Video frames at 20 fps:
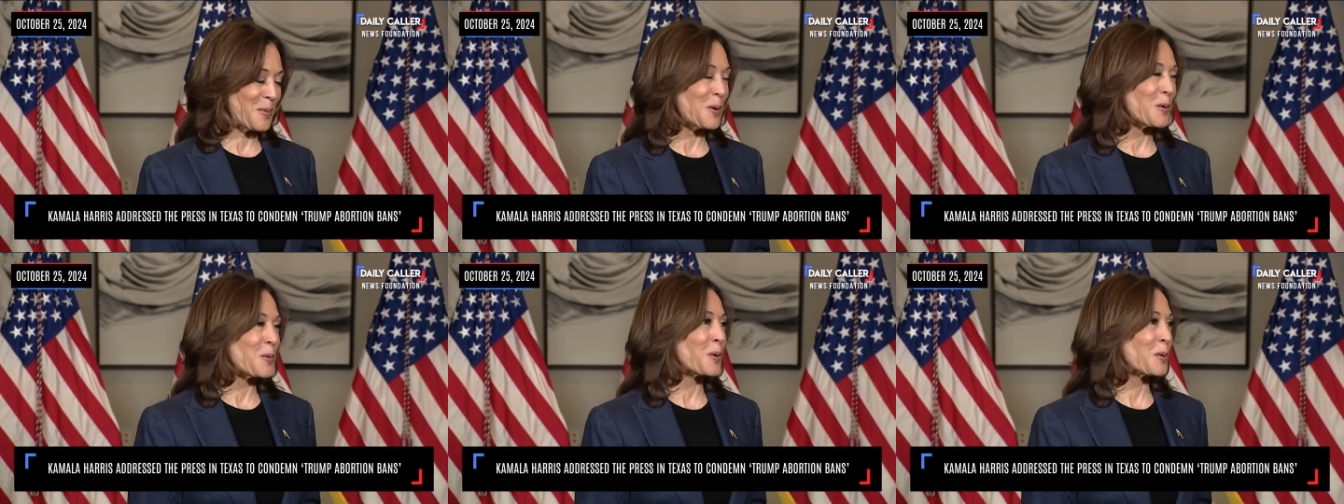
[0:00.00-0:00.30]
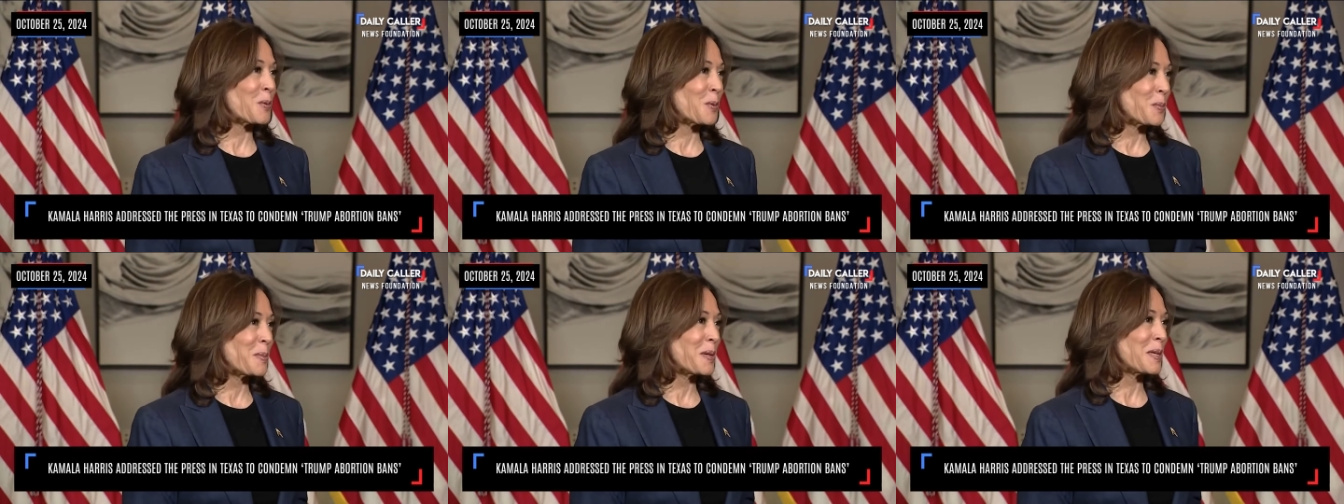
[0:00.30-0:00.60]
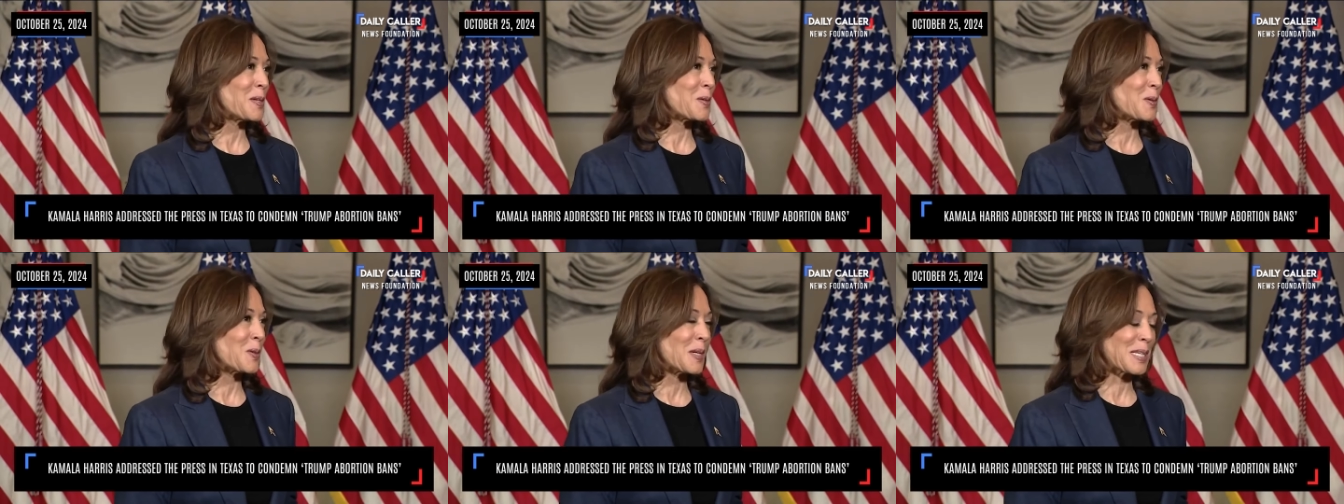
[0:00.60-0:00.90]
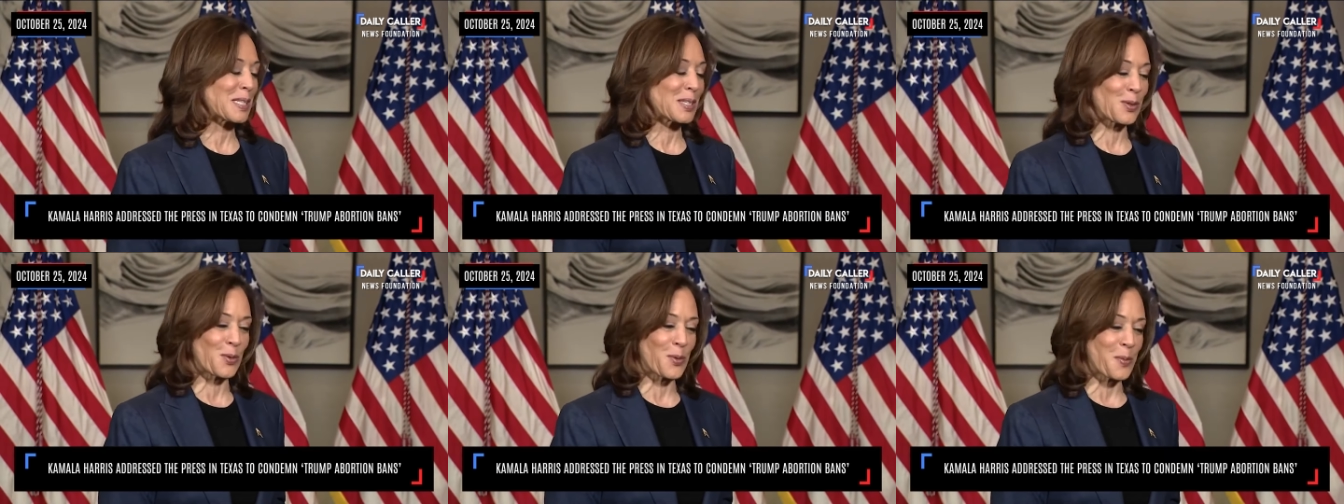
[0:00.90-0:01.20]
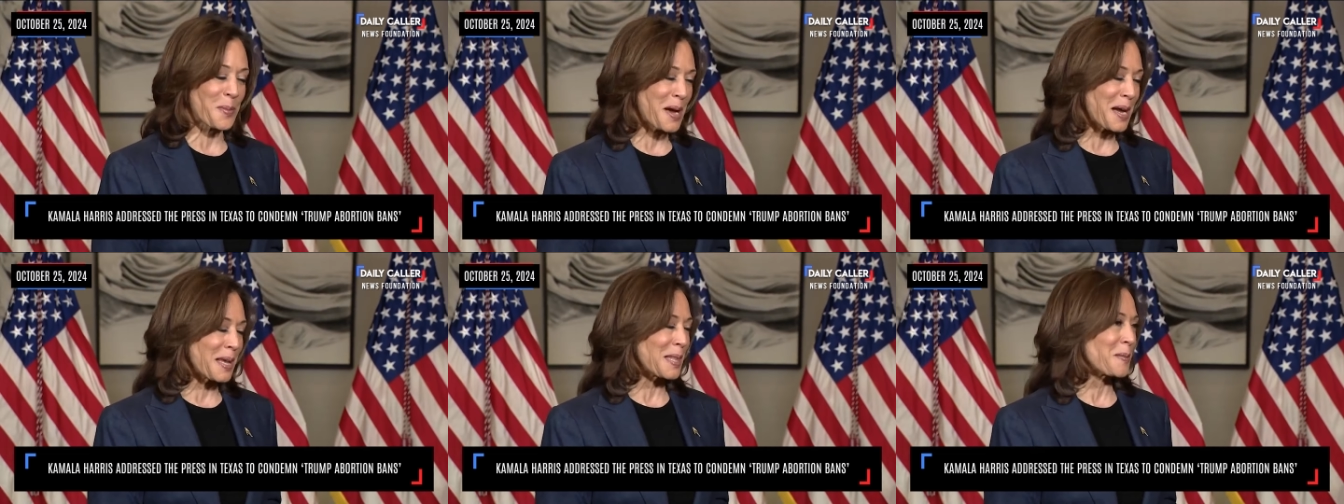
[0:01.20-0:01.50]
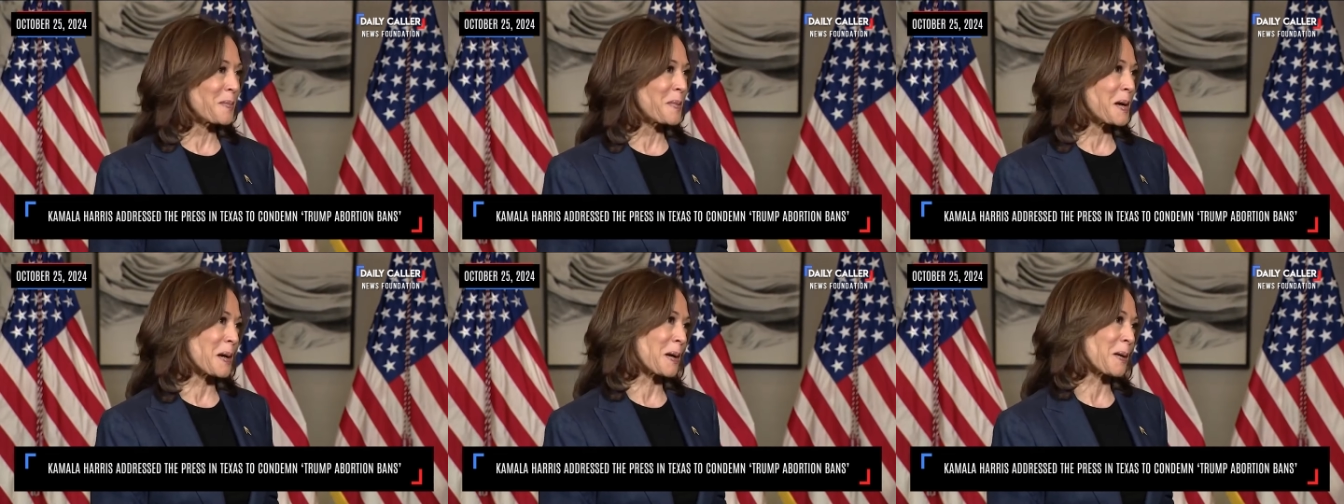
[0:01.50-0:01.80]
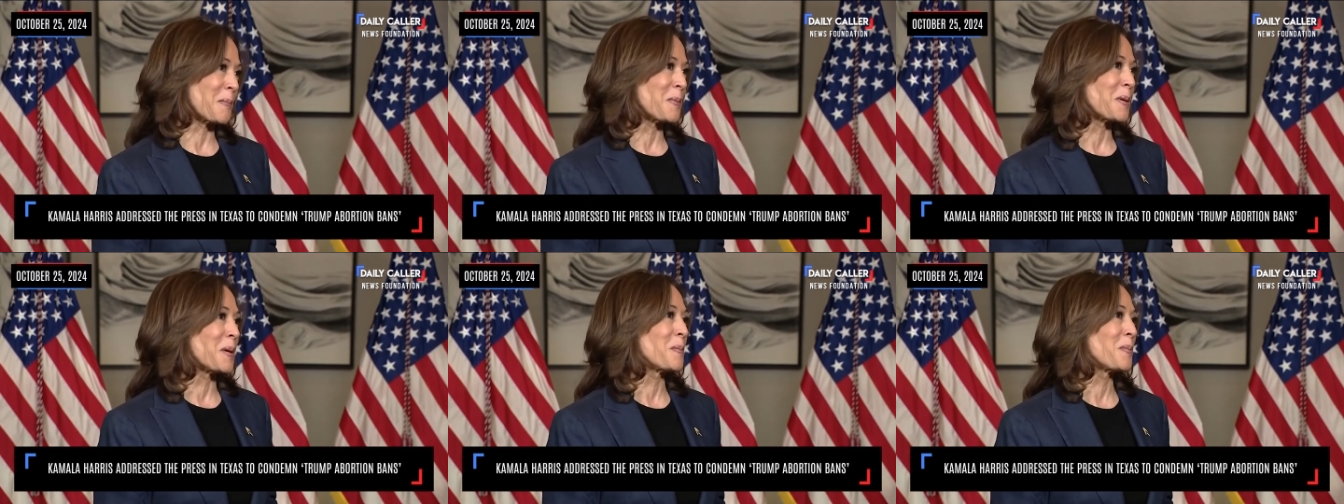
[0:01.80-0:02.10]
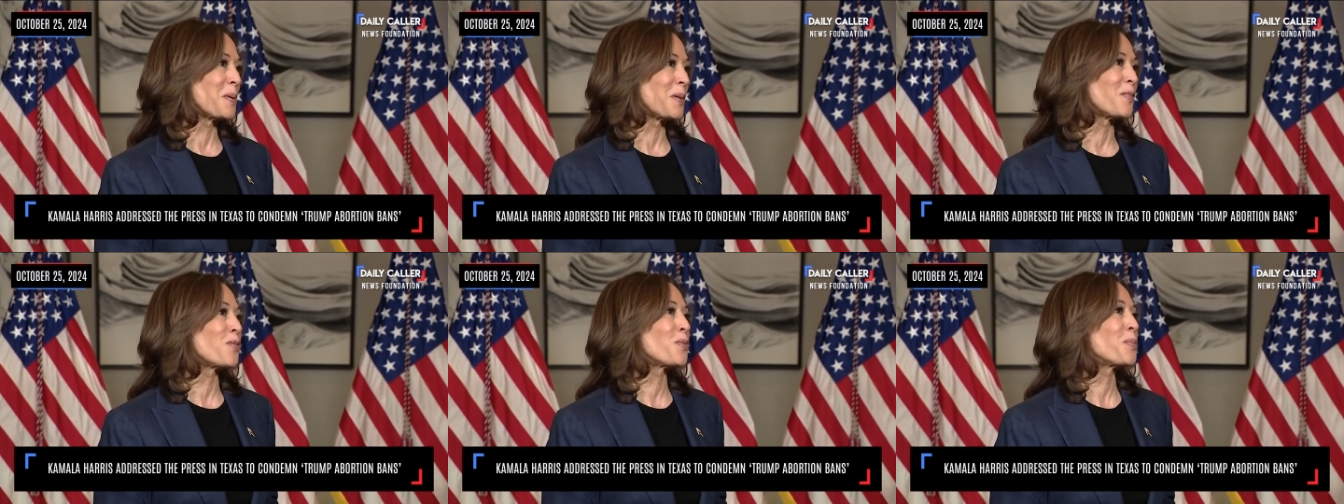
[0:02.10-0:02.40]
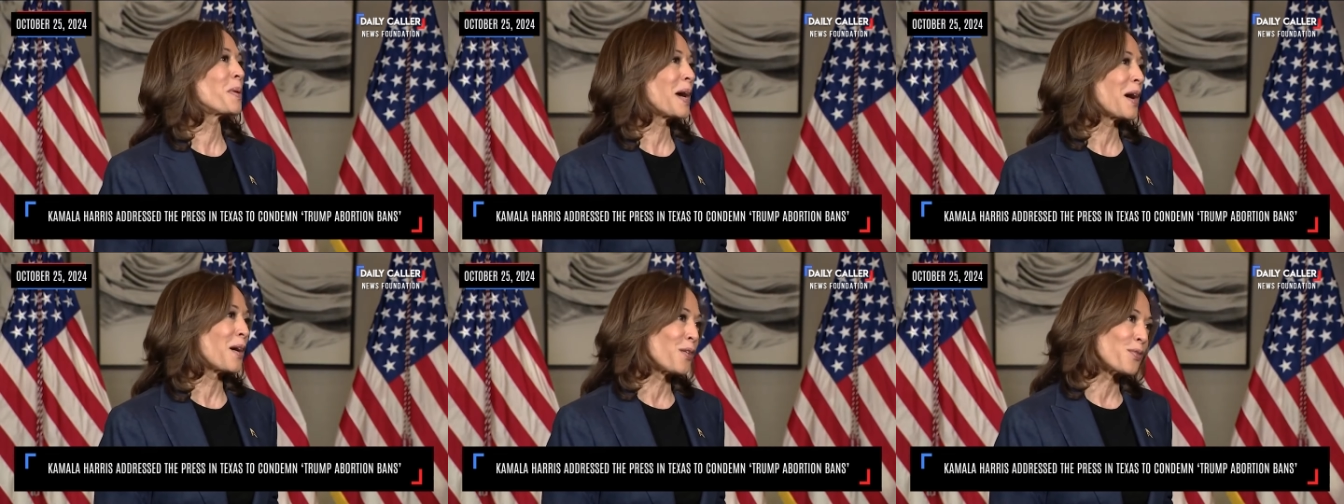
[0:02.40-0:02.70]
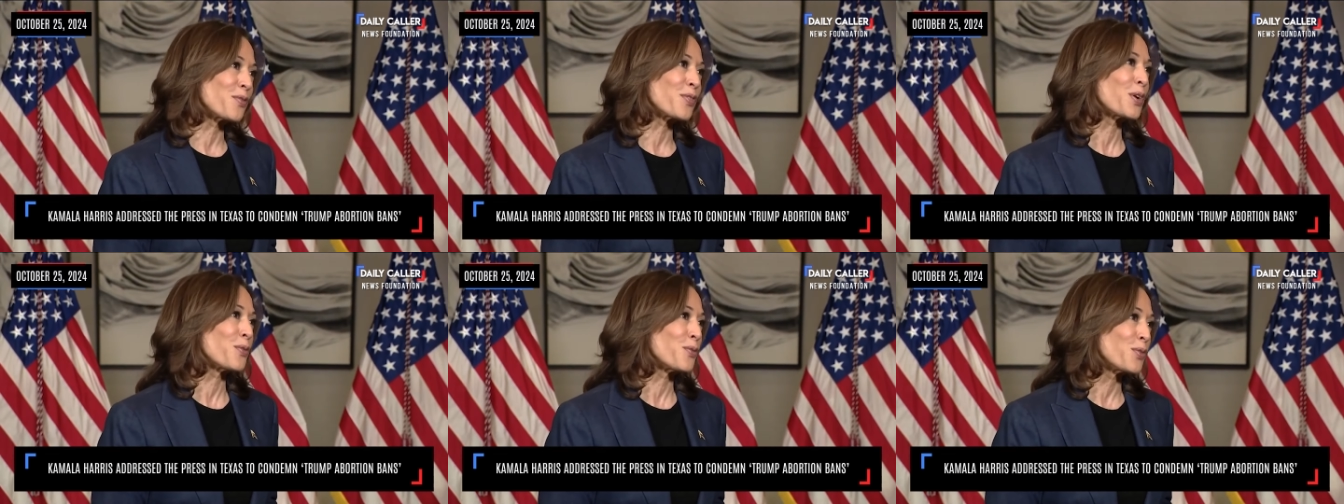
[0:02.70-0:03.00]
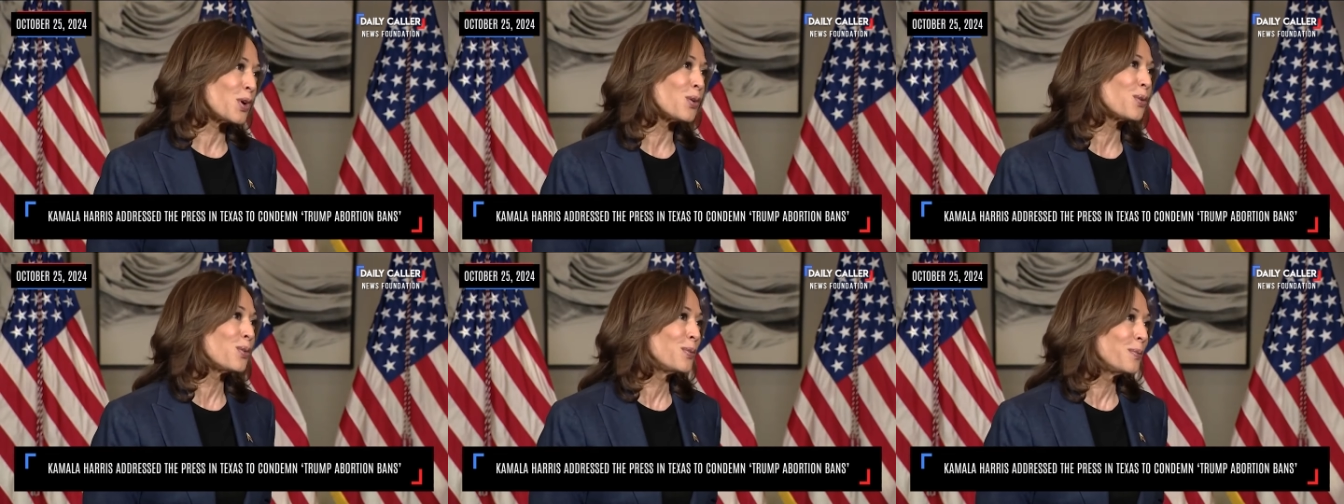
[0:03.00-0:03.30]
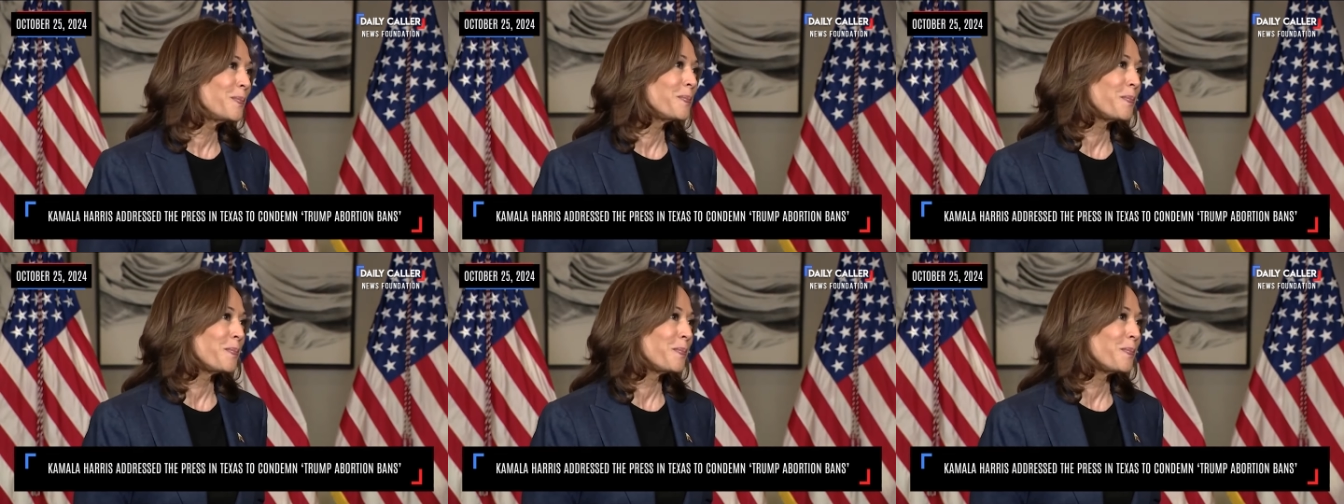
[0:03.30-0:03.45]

what we will be doing to remind the American people of the power of their vote.